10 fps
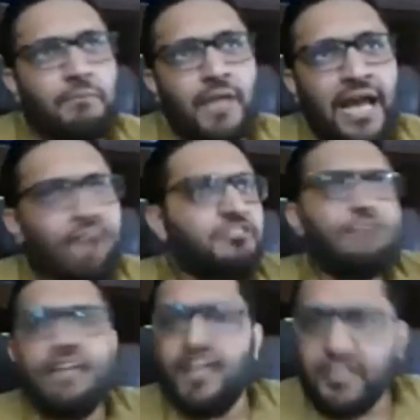I was
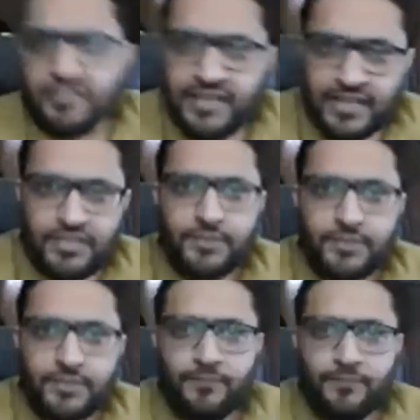feeling a disconnect.
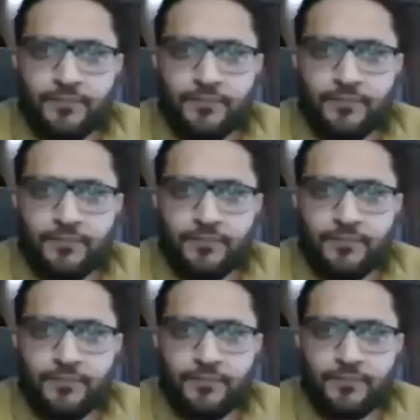I,
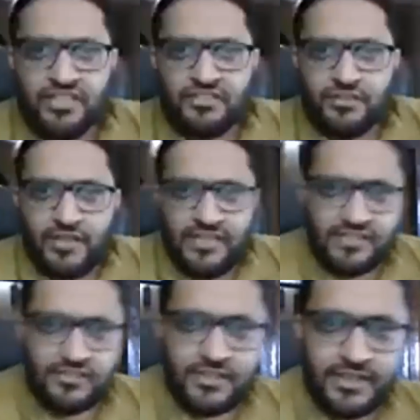I'll just, I'll
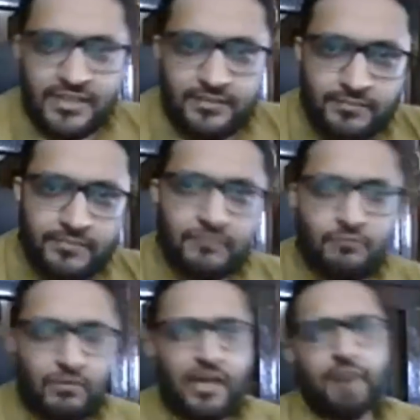just uh,
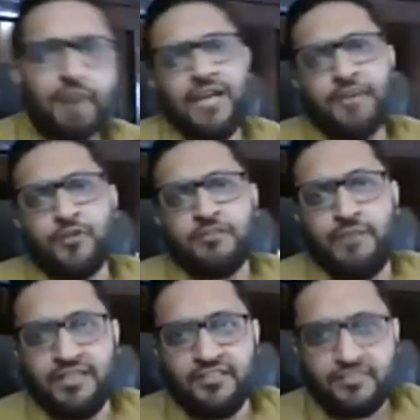I would like to
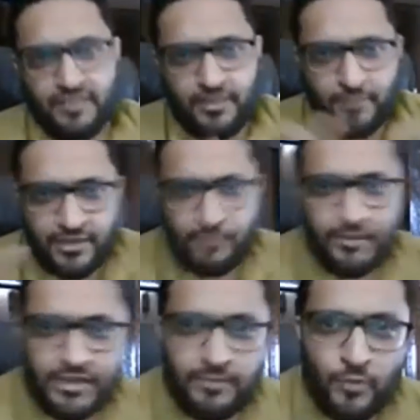explain this in a, in a,
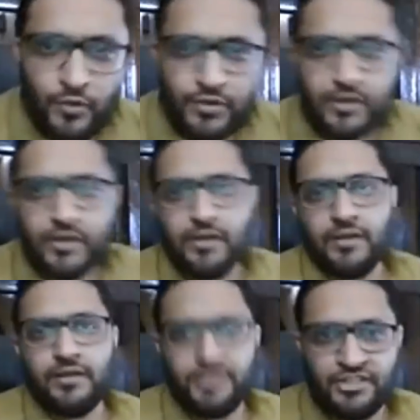in a more uh,
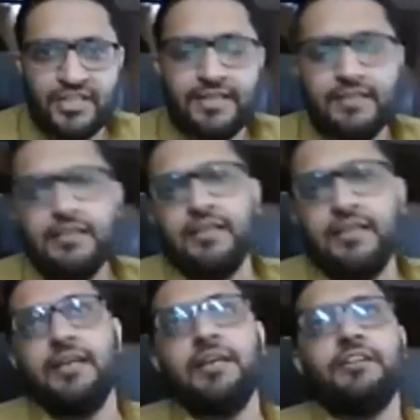detail,
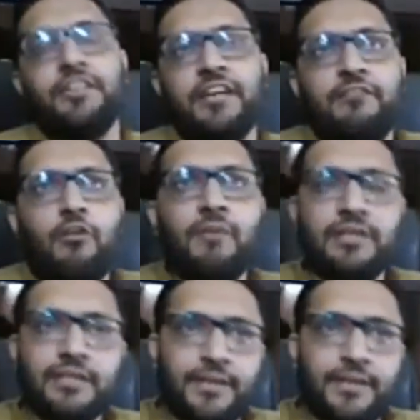detailed format